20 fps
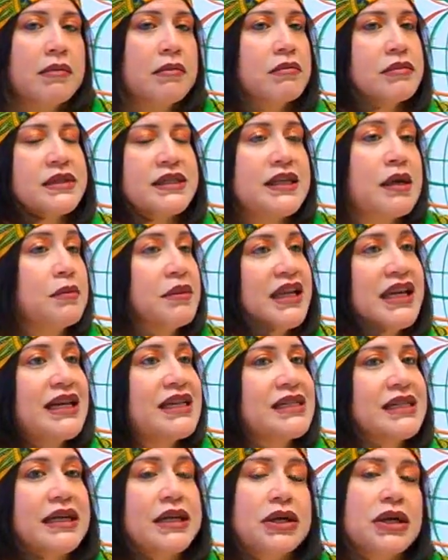Something
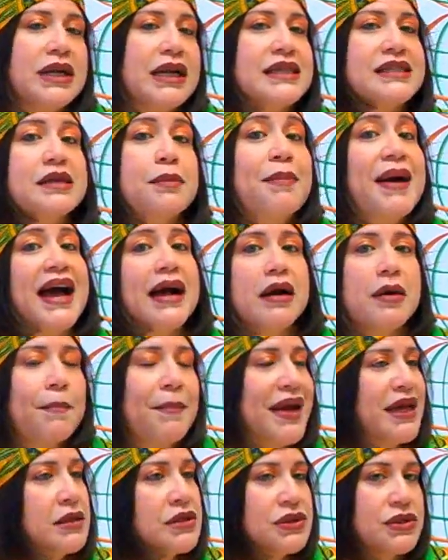as little as a pack of
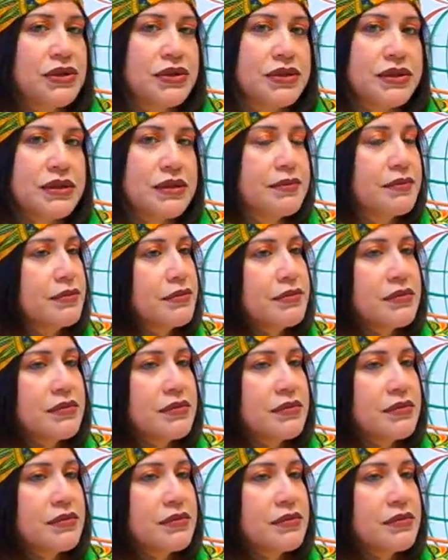pencils,